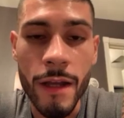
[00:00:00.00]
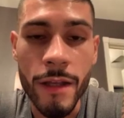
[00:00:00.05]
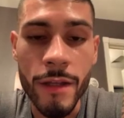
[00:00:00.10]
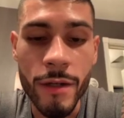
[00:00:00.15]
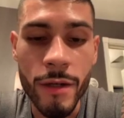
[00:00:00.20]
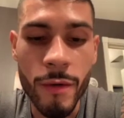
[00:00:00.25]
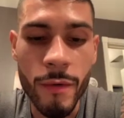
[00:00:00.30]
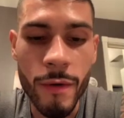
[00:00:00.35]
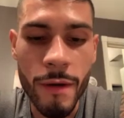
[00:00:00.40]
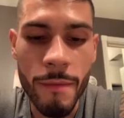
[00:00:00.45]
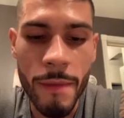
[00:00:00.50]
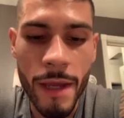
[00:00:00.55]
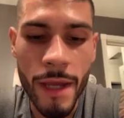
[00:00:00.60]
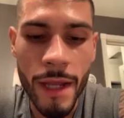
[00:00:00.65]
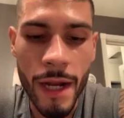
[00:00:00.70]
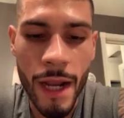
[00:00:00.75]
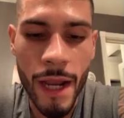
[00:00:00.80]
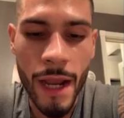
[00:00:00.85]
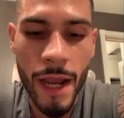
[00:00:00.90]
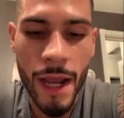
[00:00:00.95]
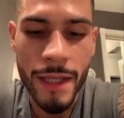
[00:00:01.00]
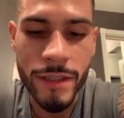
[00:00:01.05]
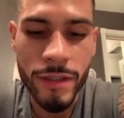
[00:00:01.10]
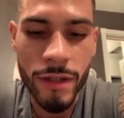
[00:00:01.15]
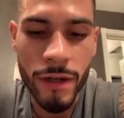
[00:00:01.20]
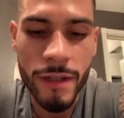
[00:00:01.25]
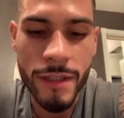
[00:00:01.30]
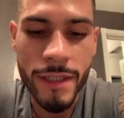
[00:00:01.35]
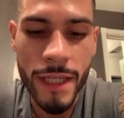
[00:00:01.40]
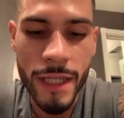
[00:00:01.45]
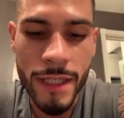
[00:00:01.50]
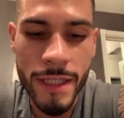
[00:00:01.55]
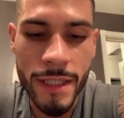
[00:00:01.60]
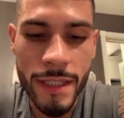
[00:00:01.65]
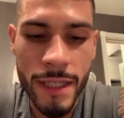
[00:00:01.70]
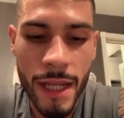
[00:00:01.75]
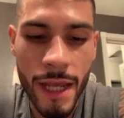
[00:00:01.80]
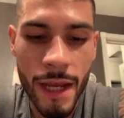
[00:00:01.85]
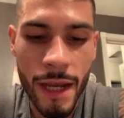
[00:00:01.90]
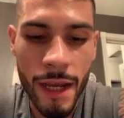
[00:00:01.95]
You know what, man? I started taking
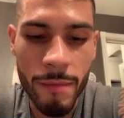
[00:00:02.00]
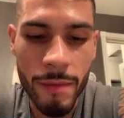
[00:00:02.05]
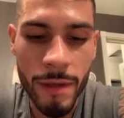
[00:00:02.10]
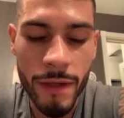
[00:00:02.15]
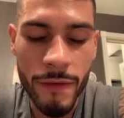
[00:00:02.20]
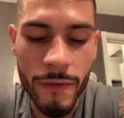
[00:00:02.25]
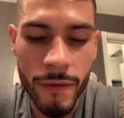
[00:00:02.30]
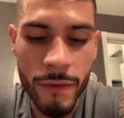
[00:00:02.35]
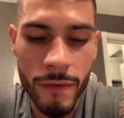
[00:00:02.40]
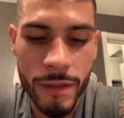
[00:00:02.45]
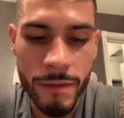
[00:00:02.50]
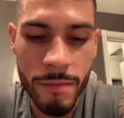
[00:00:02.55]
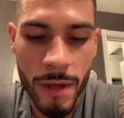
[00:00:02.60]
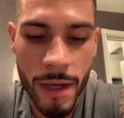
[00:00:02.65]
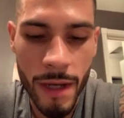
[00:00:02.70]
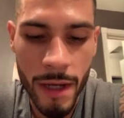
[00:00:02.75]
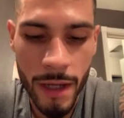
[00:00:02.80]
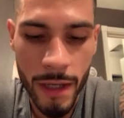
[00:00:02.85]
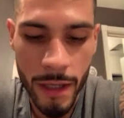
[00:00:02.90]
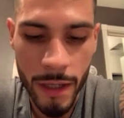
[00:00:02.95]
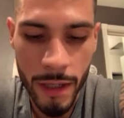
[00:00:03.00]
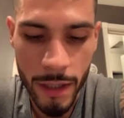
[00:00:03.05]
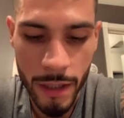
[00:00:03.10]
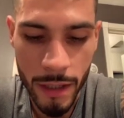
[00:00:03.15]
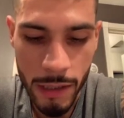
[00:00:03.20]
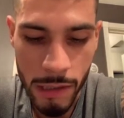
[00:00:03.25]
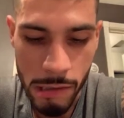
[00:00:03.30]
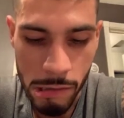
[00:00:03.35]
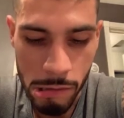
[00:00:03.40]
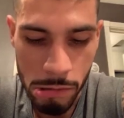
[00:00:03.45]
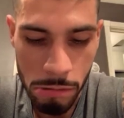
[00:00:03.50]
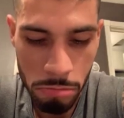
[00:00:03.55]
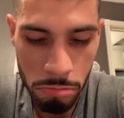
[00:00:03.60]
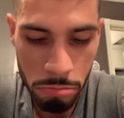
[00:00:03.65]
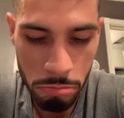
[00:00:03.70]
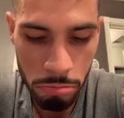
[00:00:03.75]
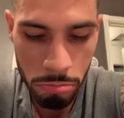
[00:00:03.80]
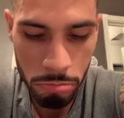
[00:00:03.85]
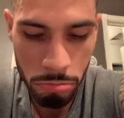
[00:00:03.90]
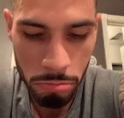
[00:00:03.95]
snack. I believe it was my,
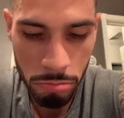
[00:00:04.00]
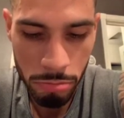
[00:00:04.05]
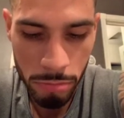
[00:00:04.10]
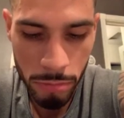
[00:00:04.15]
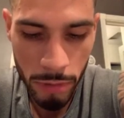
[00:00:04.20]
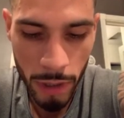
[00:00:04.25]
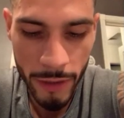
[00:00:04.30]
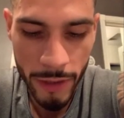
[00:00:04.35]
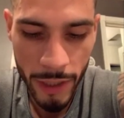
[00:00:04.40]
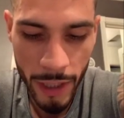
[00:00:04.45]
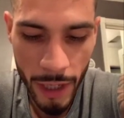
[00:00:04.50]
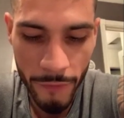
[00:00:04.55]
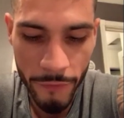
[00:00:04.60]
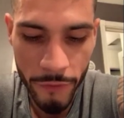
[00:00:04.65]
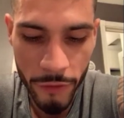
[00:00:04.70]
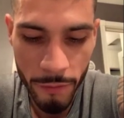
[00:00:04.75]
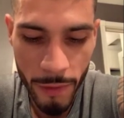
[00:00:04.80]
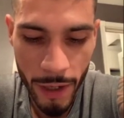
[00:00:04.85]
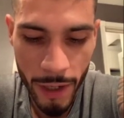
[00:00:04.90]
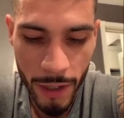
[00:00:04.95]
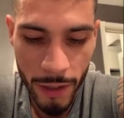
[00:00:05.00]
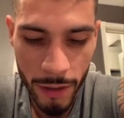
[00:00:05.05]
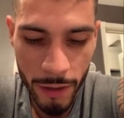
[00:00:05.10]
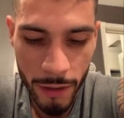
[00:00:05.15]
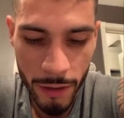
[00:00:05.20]
I think after my